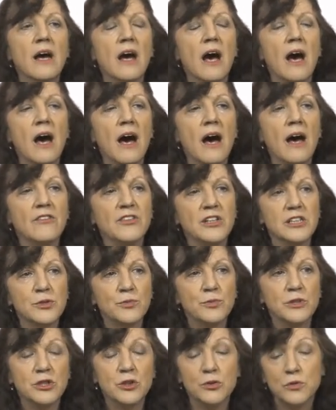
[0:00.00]
Uh, this
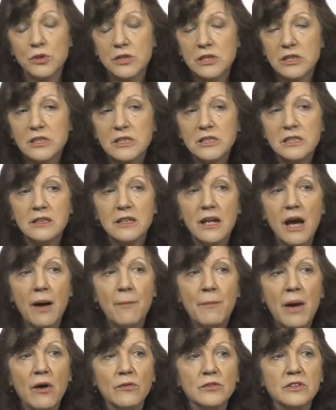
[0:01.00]
reduces the
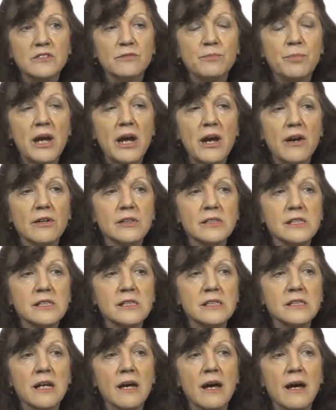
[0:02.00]
amount of
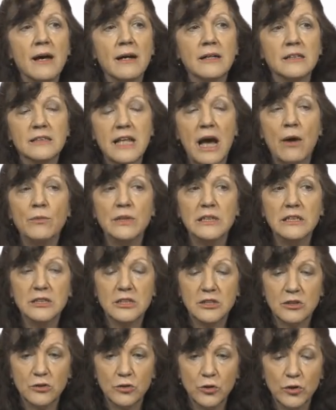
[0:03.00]
pairs uh, that we need
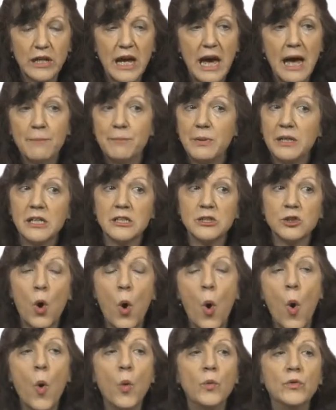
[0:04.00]
to look at because
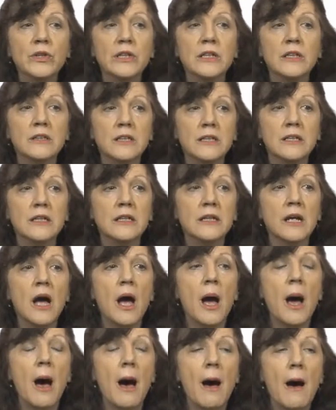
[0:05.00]
only the
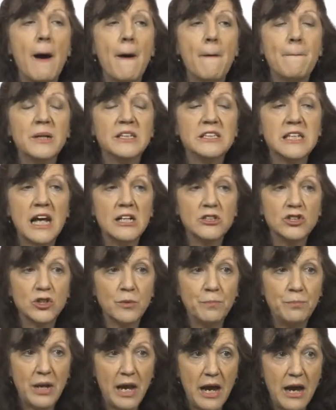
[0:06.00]
uh,
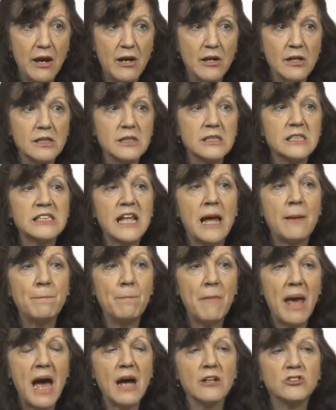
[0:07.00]
potential pairs that
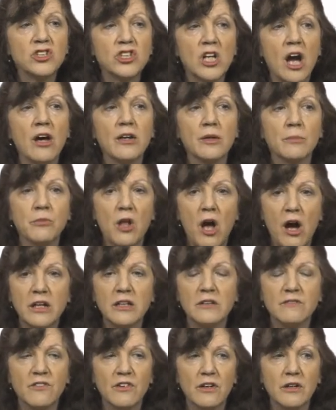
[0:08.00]
match on a
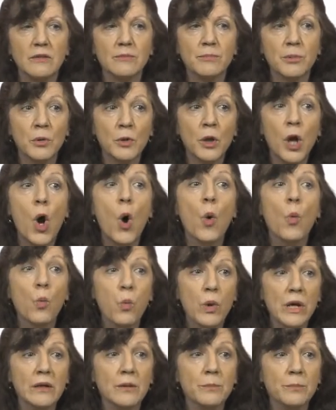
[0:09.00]
blocking variable
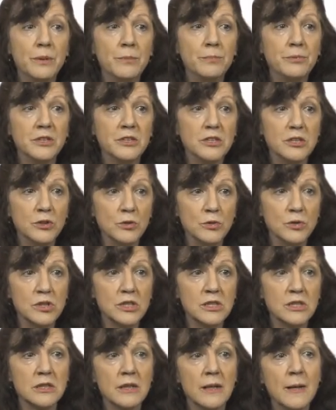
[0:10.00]
will be
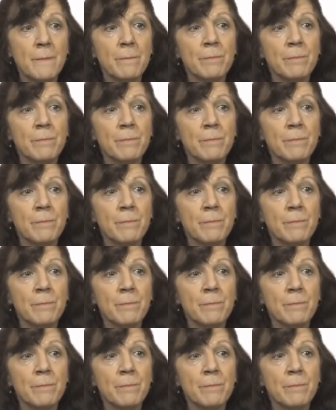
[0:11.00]
produced.